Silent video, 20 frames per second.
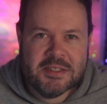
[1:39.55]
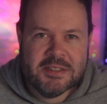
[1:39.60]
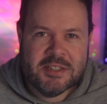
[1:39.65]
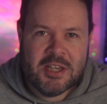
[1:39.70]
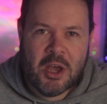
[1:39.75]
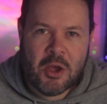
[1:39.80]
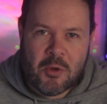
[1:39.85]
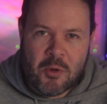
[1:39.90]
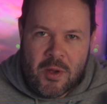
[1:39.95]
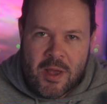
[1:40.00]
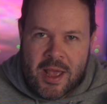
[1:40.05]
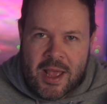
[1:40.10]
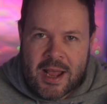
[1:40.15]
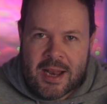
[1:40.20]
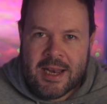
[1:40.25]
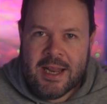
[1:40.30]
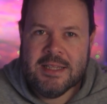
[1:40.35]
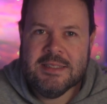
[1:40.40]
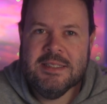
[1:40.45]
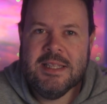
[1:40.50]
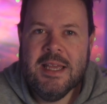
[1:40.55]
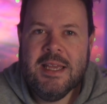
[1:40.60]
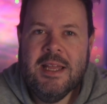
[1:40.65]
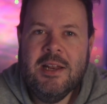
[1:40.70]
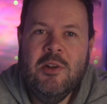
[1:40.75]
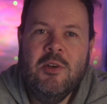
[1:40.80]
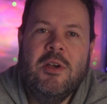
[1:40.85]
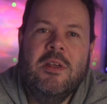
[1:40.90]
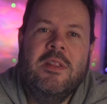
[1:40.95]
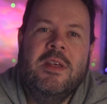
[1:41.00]
So let's take a
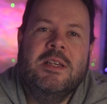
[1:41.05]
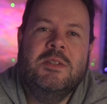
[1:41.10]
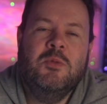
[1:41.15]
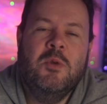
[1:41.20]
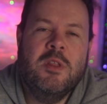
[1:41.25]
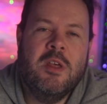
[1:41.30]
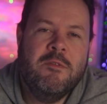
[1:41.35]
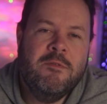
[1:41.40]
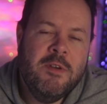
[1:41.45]
look at this with a